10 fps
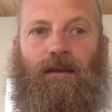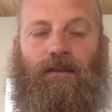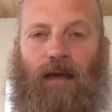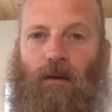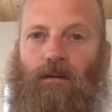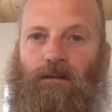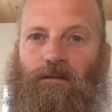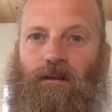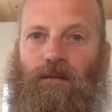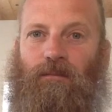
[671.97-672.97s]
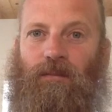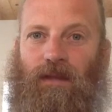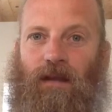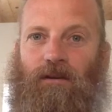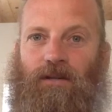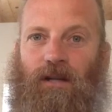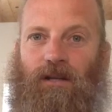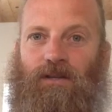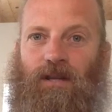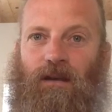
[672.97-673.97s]
that was the energetic
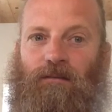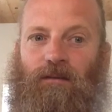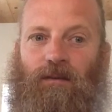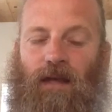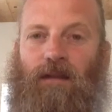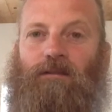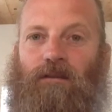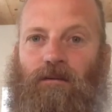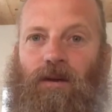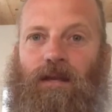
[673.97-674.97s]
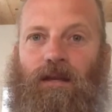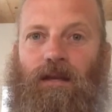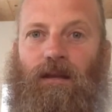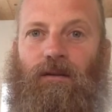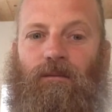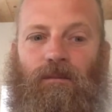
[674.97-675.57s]
shift that is an awakening,